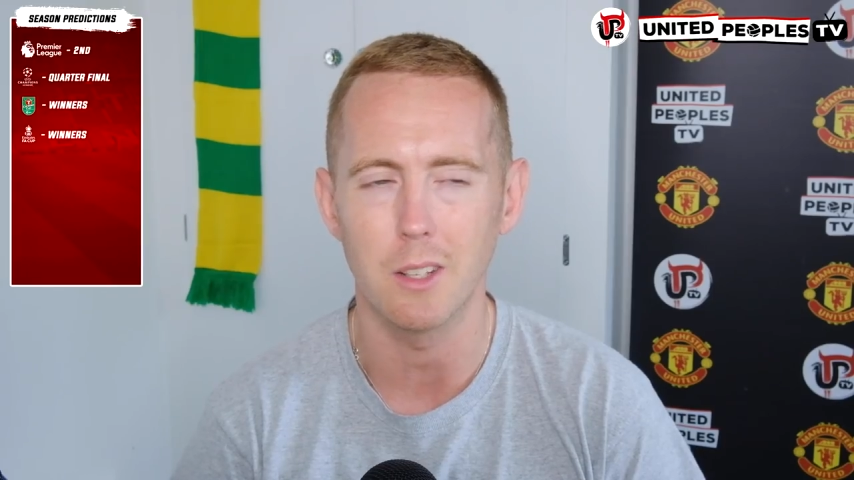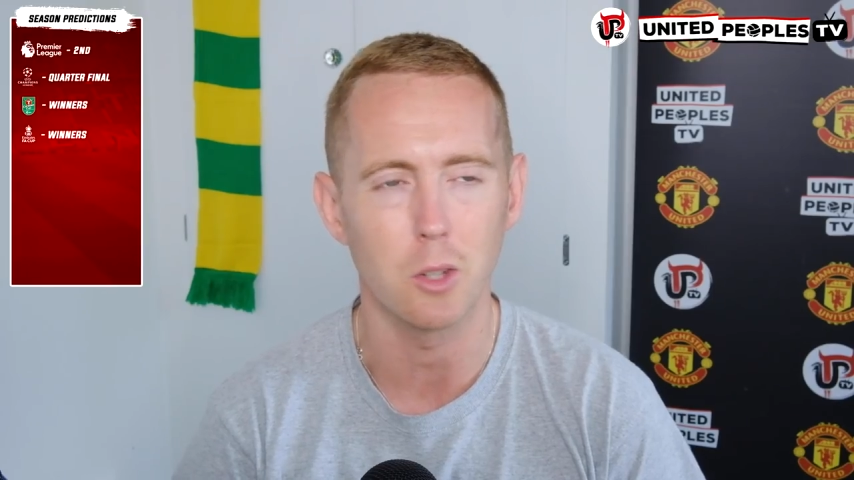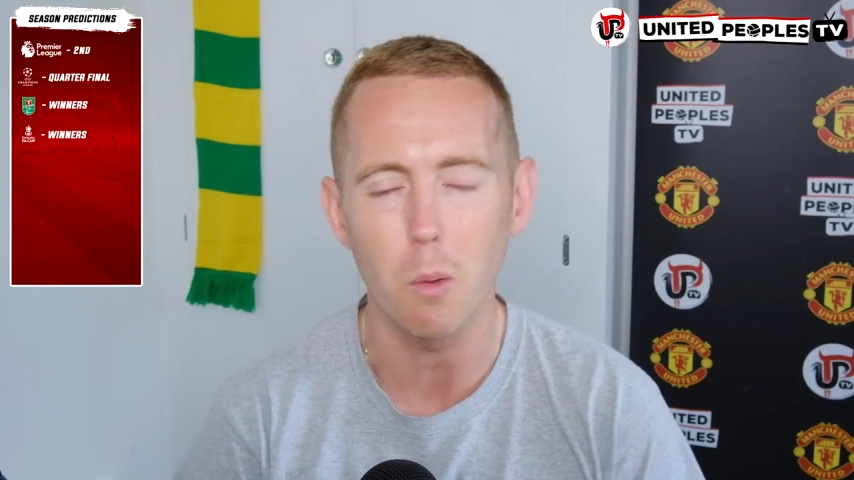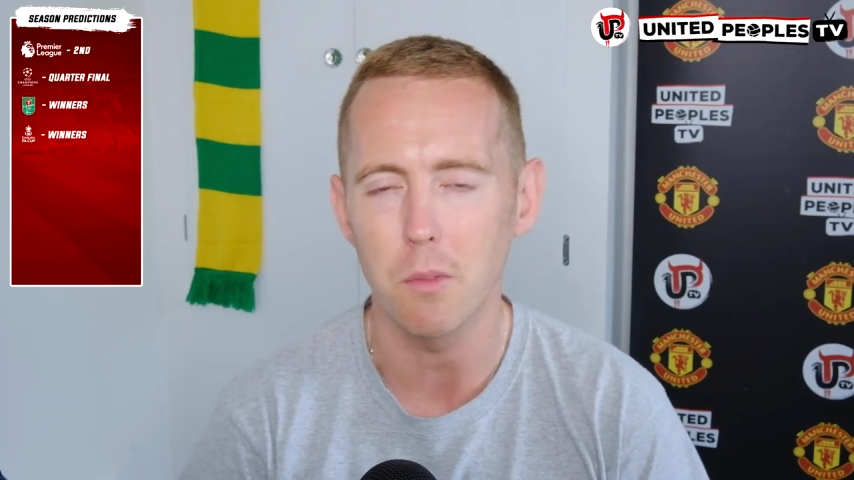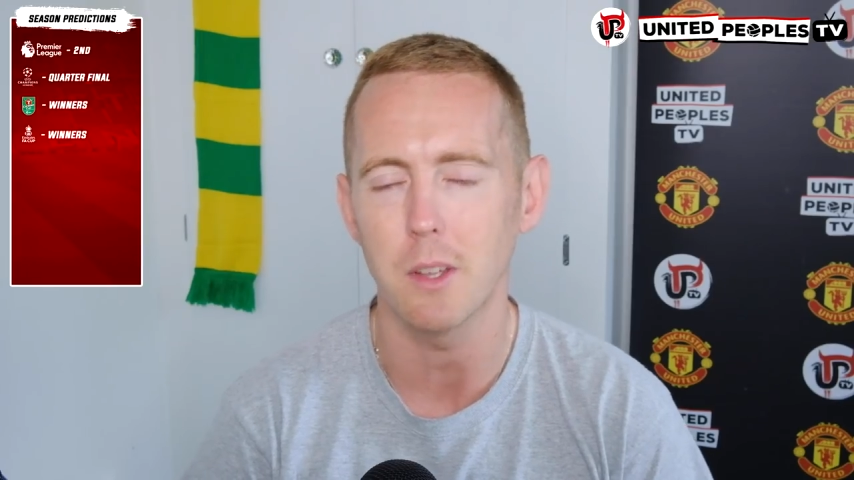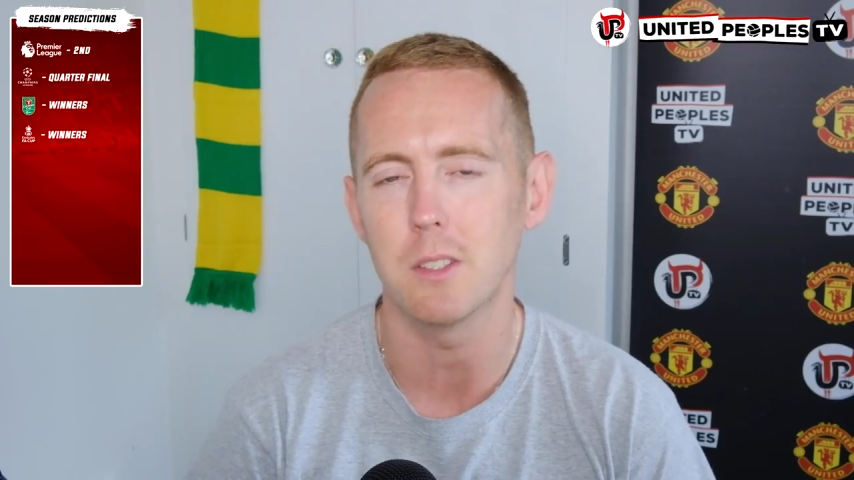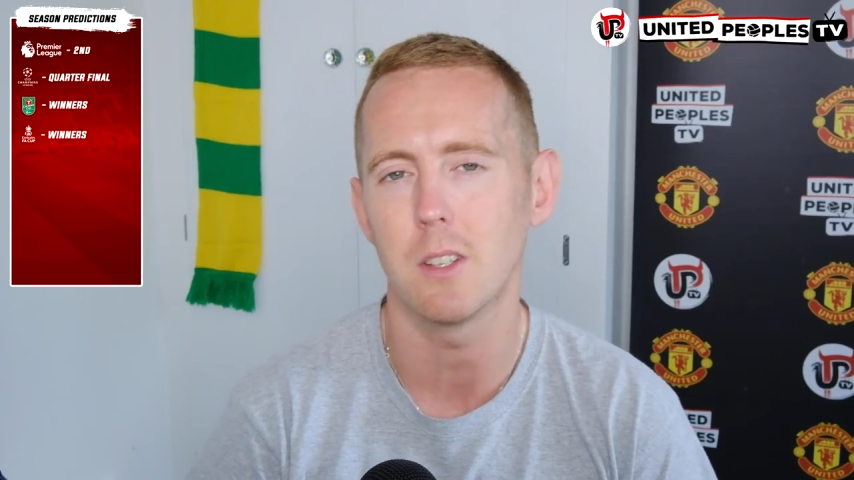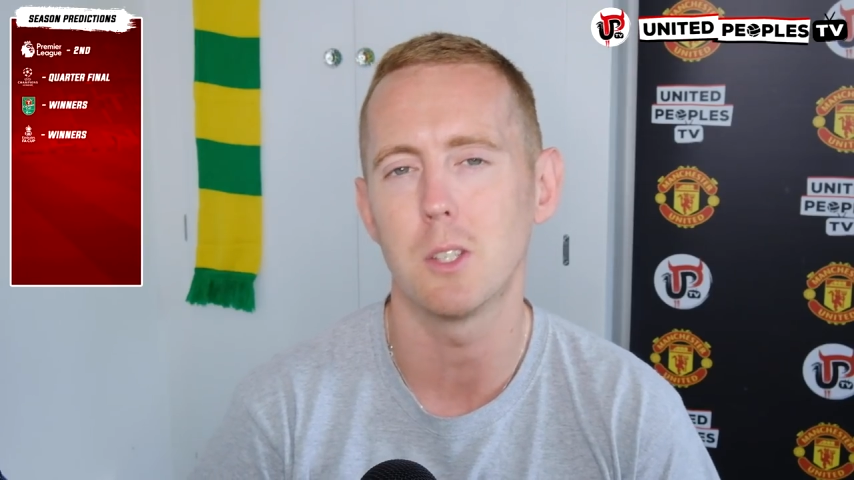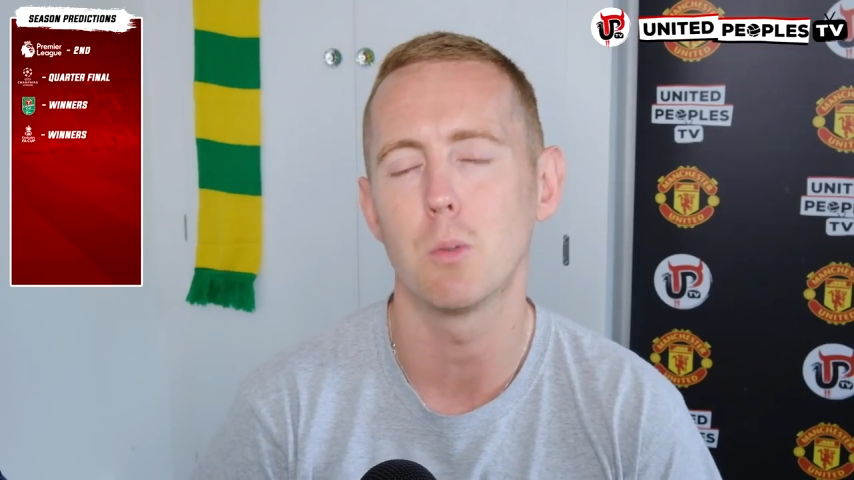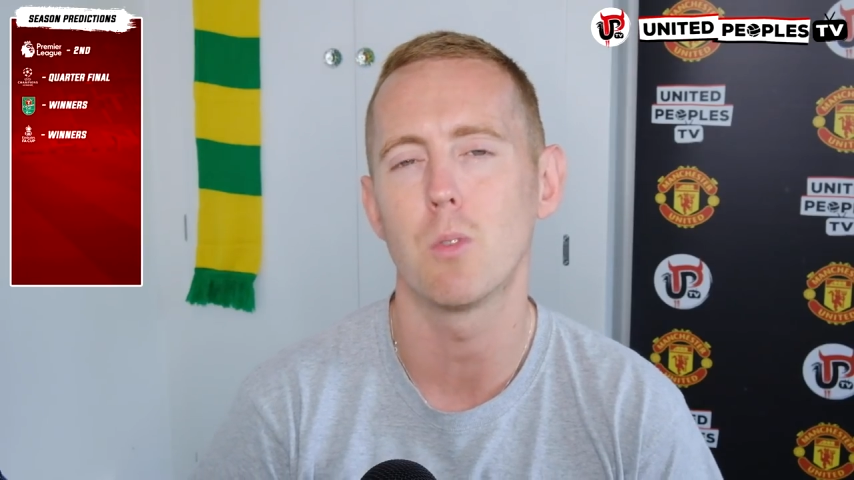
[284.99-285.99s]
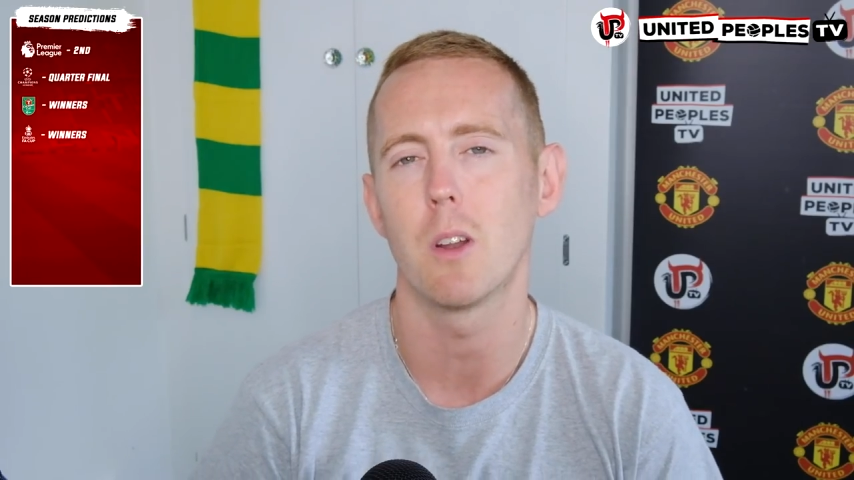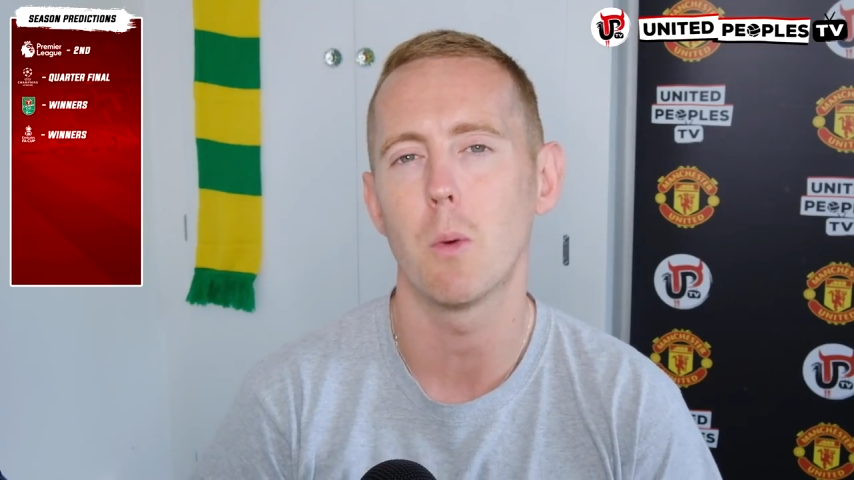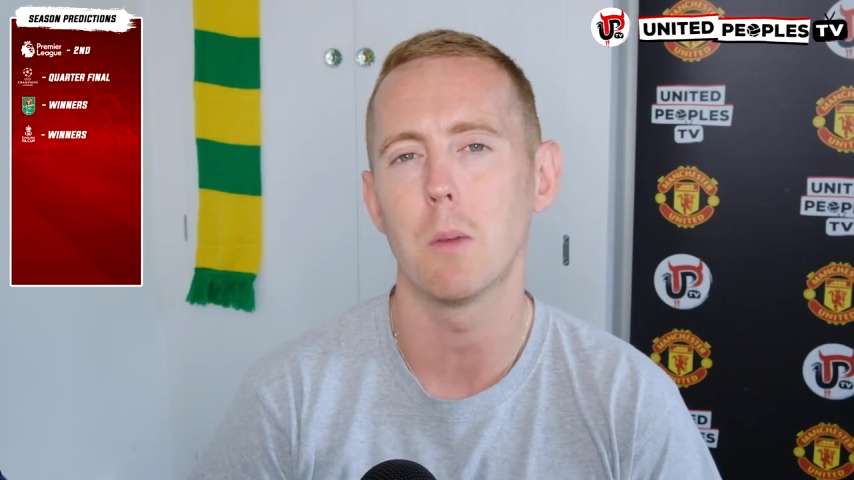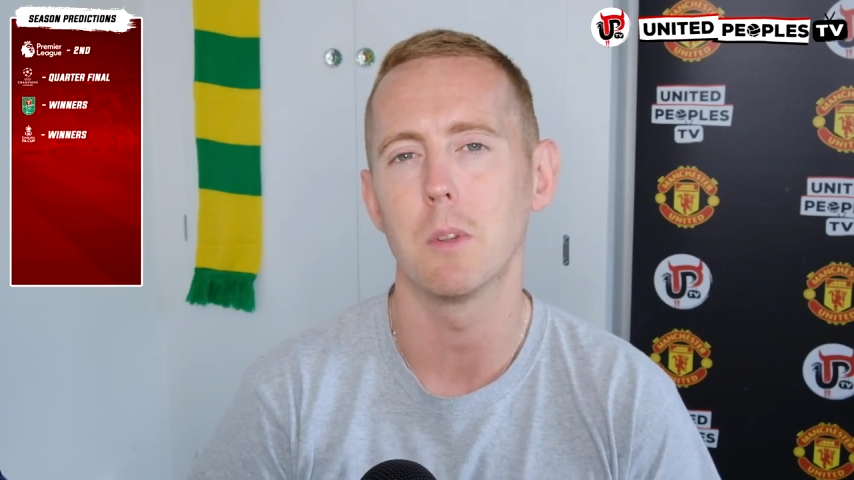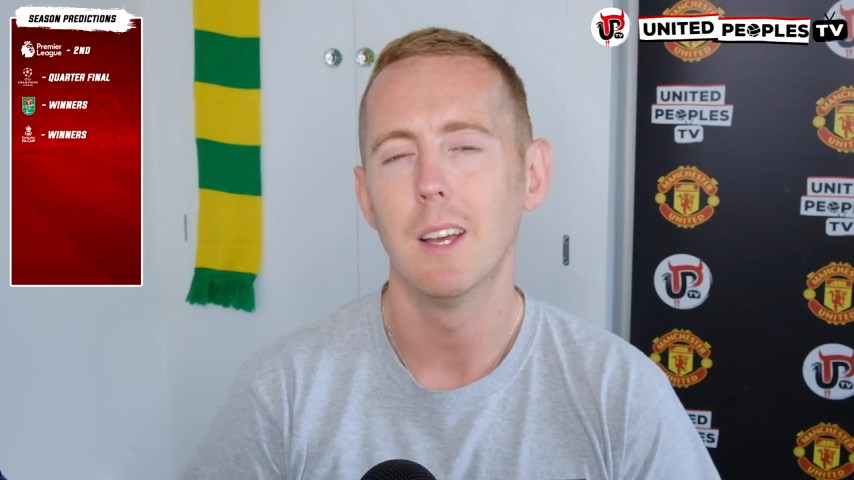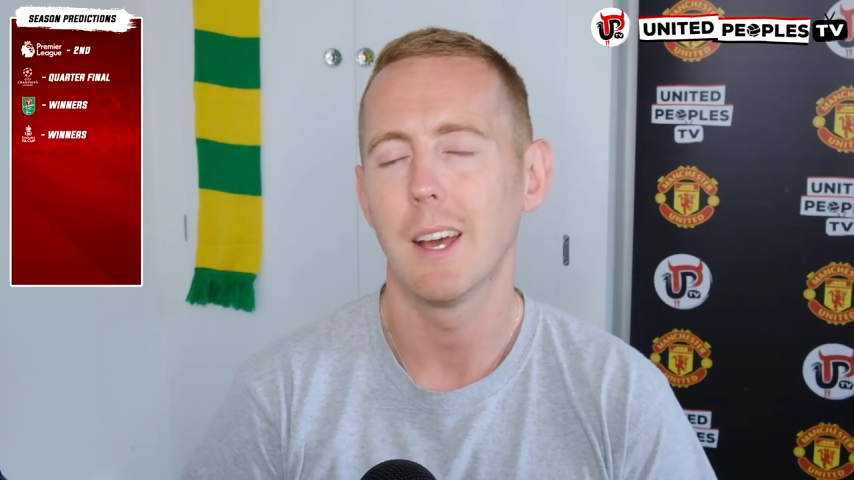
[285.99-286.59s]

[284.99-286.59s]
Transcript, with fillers: I don't think City will run away with it.